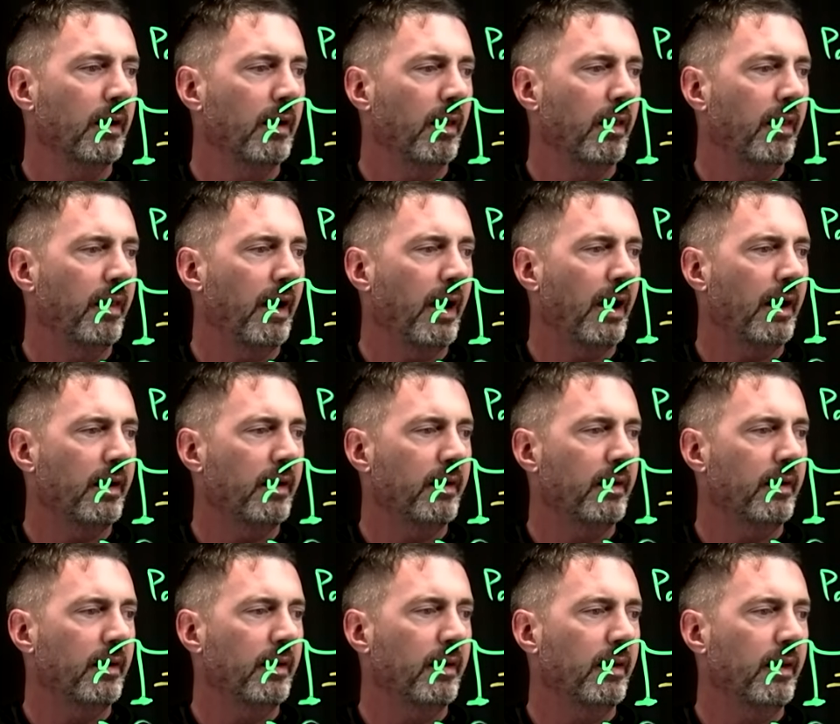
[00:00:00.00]
That
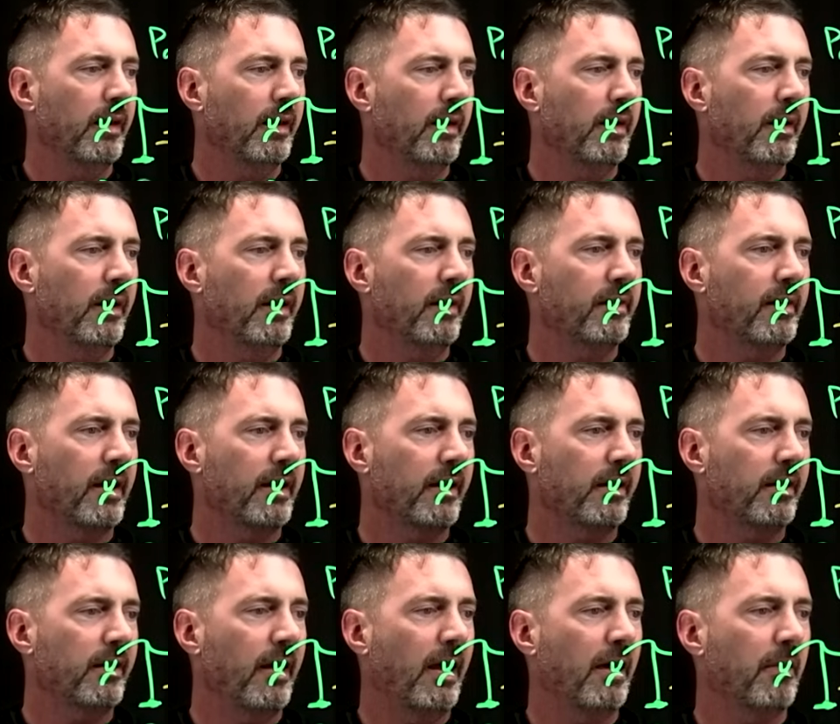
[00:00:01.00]
is at a
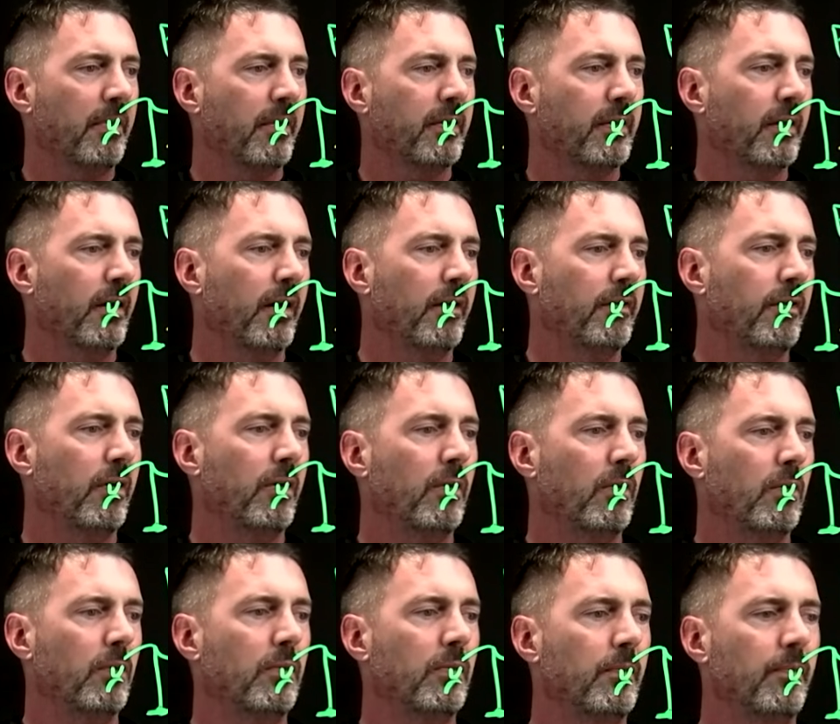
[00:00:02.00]
depth of
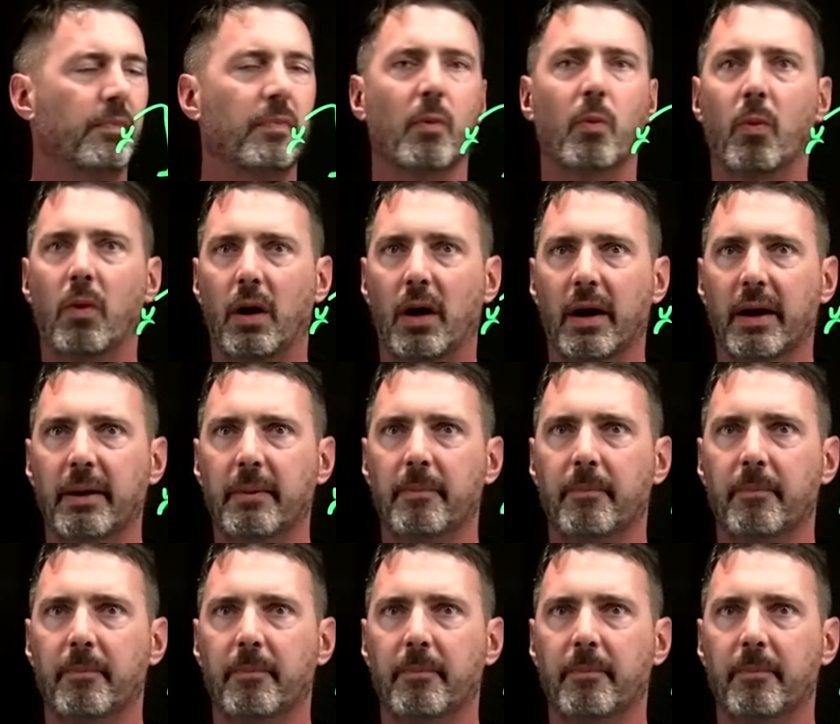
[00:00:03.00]
y.